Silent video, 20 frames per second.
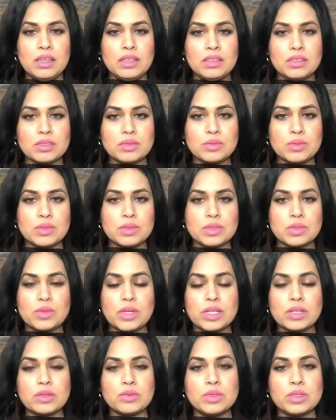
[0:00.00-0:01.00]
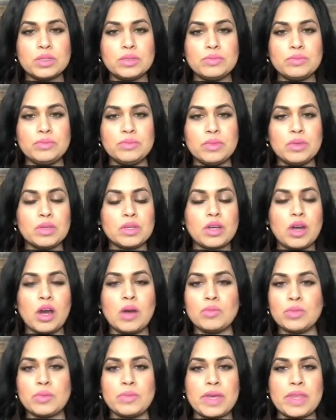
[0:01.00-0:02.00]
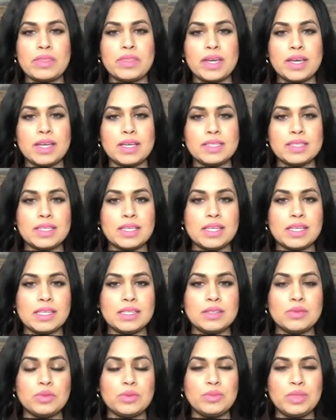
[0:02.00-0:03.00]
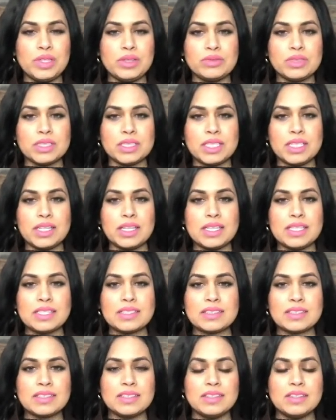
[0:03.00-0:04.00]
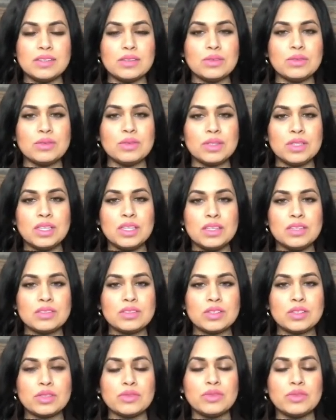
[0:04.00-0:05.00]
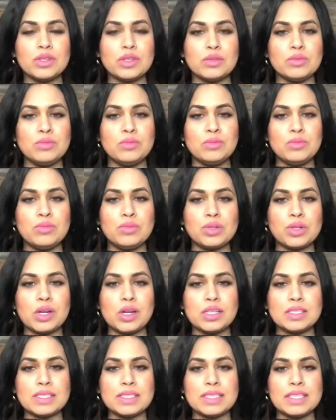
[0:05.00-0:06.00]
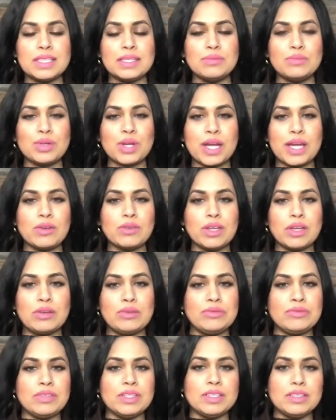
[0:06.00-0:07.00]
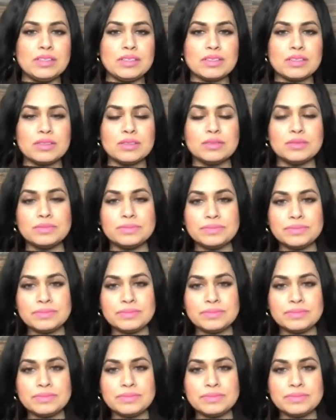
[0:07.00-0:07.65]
this would, sweater would complement that and it would be a really nice, you know, sort of a bronzy brown outfit. So